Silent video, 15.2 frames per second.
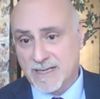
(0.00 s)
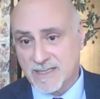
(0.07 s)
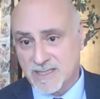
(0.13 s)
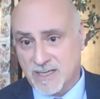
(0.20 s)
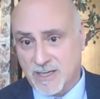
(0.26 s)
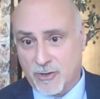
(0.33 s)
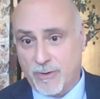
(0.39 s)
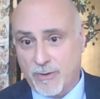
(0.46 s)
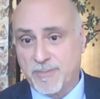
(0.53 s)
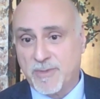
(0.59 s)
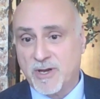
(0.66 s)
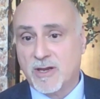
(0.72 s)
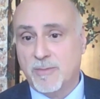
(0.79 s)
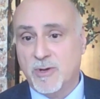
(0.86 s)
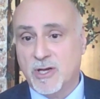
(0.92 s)
That's an
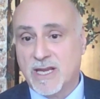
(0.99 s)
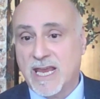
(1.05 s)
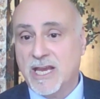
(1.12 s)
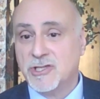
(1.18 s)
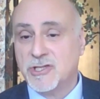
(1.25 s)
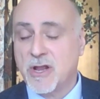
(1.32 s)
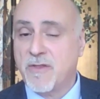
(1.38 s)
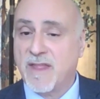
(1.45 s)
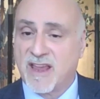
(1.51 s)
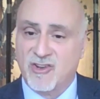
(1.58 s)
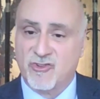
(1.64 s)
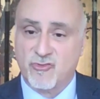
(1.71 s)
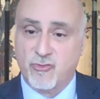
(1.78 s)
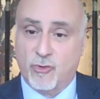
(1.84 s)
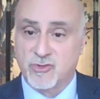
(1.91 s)
encrypted communication that
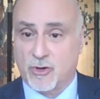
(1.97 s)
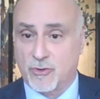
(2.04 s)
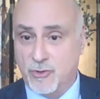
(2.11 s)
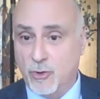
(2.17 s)
controls our